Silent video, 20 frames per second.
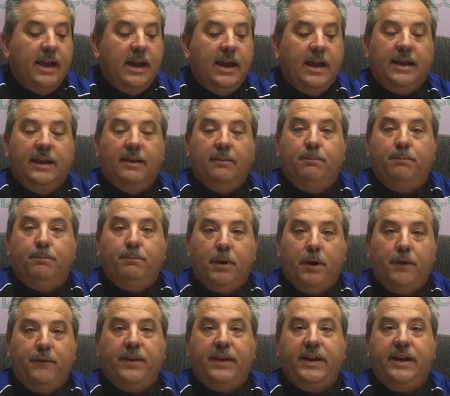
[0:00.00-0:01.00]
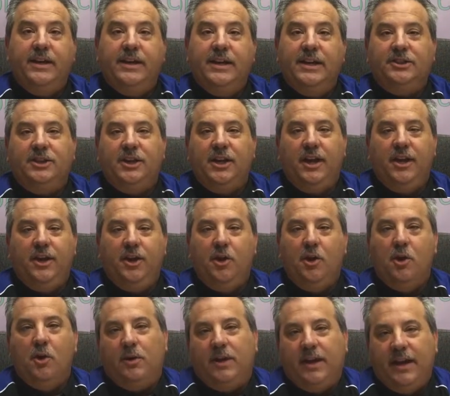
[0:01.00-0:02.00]
in perfect condition and you
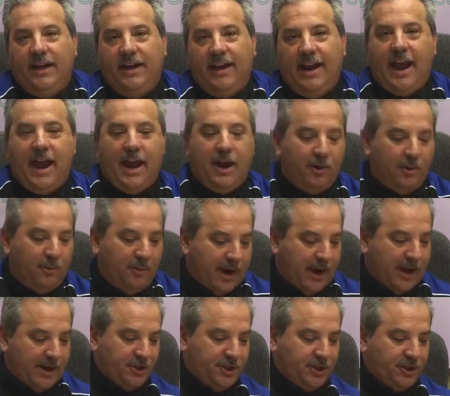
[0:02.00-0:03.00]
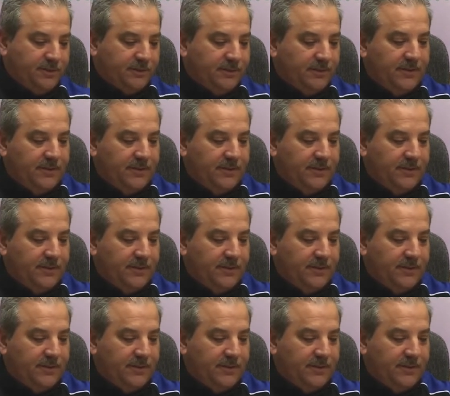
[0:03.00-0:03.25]
don't get any hanger rash.